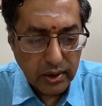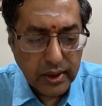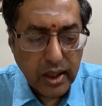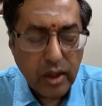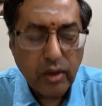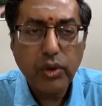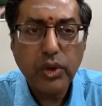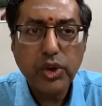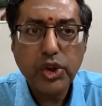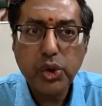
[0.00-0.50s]

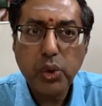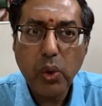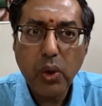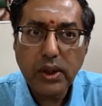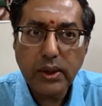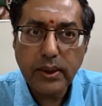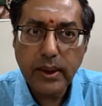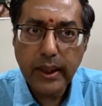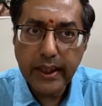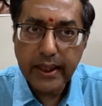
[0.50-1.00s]
Now, 2
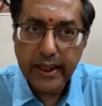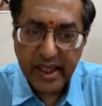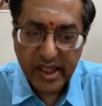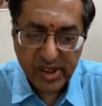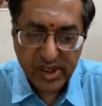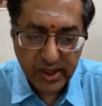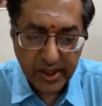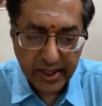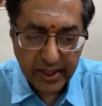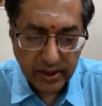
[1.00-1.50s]
or 3
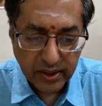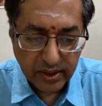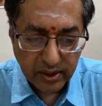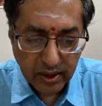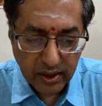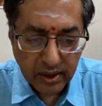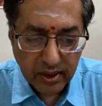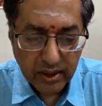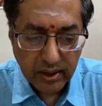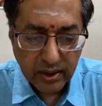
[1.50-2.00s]
days
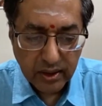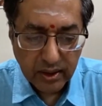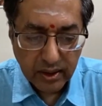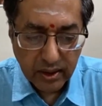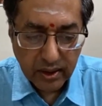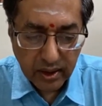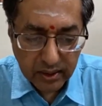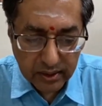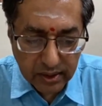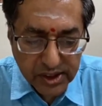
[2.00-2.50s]
later,
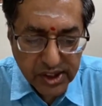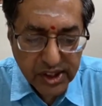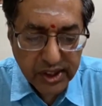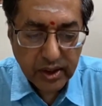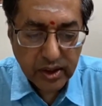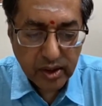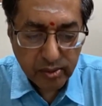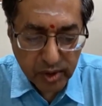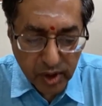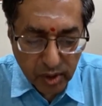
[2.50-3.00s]

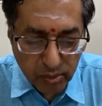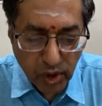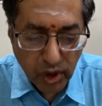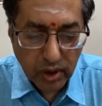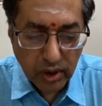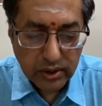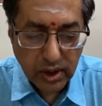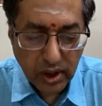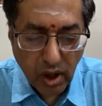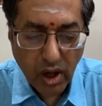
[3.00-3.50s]

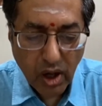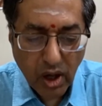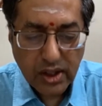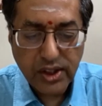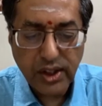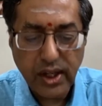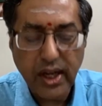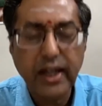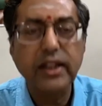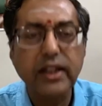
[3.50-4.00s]
the
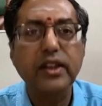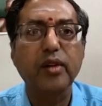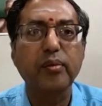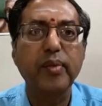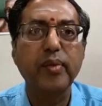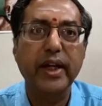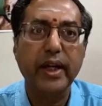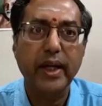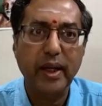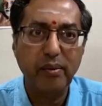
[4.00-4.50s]
contractor
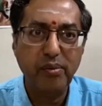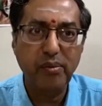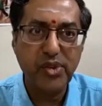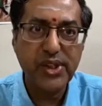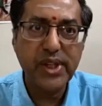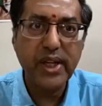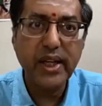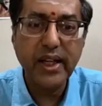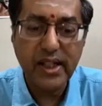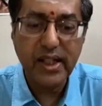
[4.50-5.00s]
became
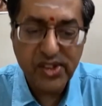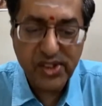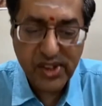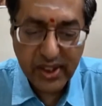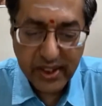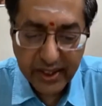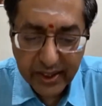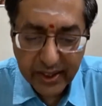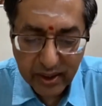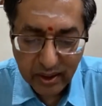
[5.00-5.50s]

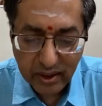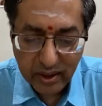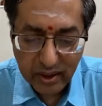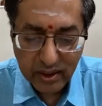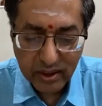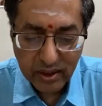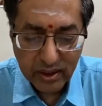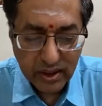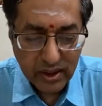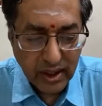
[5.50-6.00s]
seriously ill.
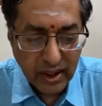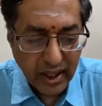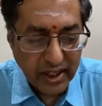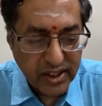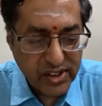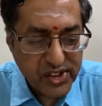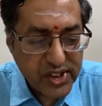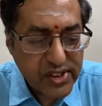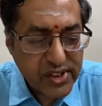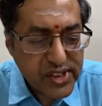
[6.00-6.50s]

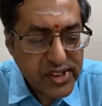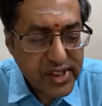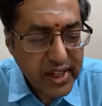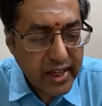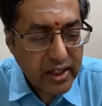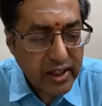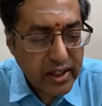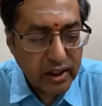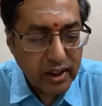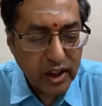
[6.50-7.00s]
And since he
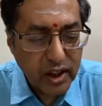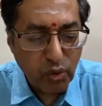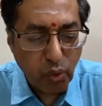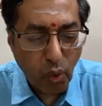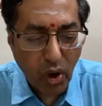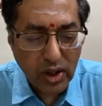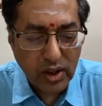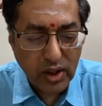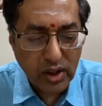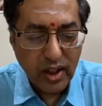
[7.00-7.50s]
had heard
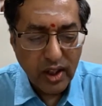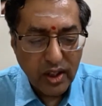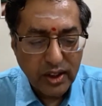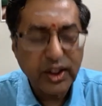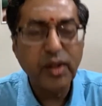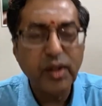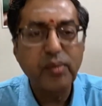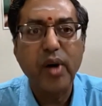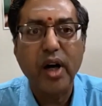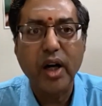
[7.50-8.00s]
what
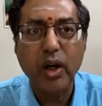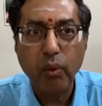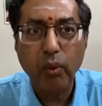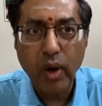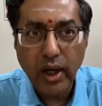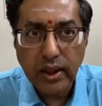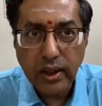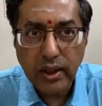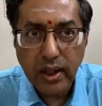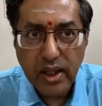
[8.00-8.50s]
Sri
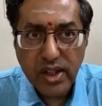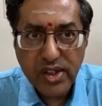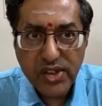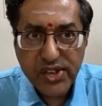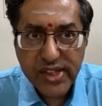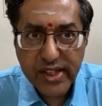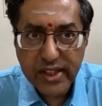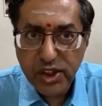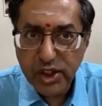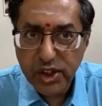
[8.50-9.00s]
Bhagavan
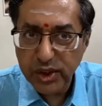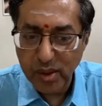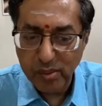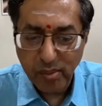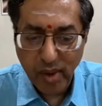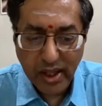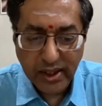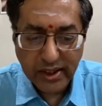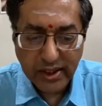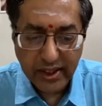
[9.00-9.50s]
said to the
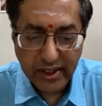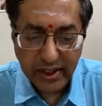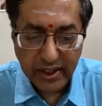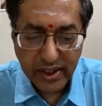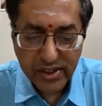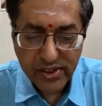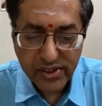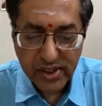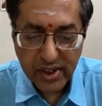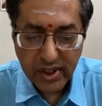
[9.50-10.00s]

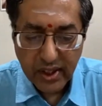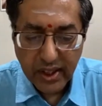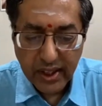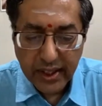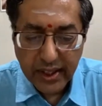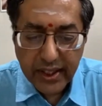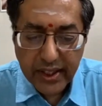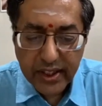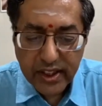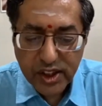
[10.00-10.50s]
monkeys,
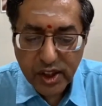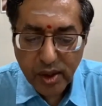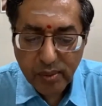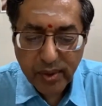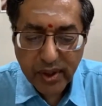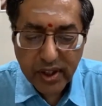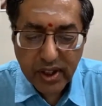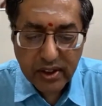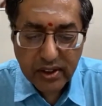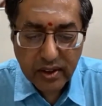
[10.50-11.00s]
he
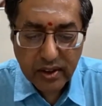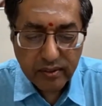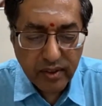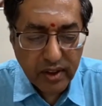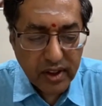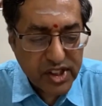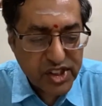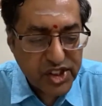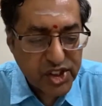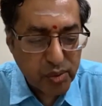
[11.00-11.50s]
interpreted the
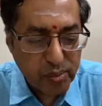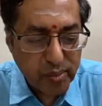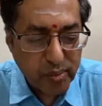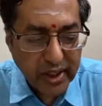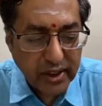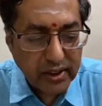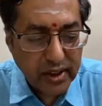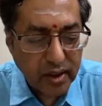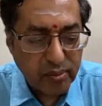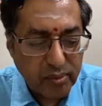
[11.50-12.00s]
words to
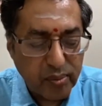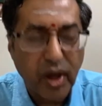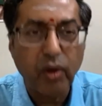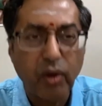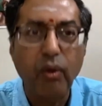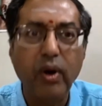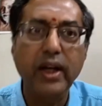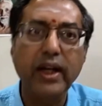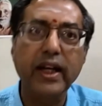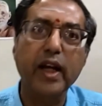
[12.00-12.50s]
mean that
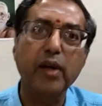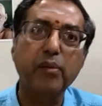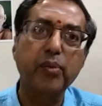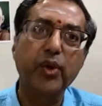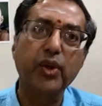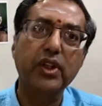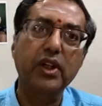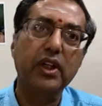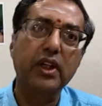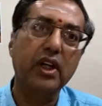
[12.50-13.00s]
Bhagavan had
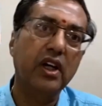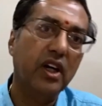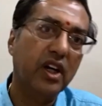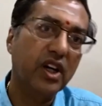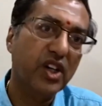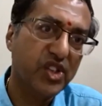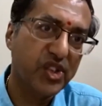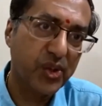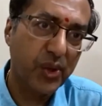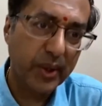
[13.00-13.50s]
put a
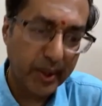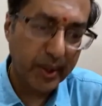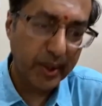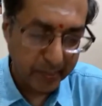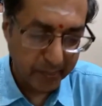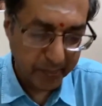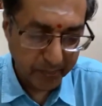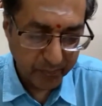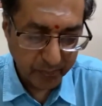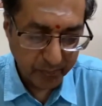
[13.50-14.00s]
curse on it.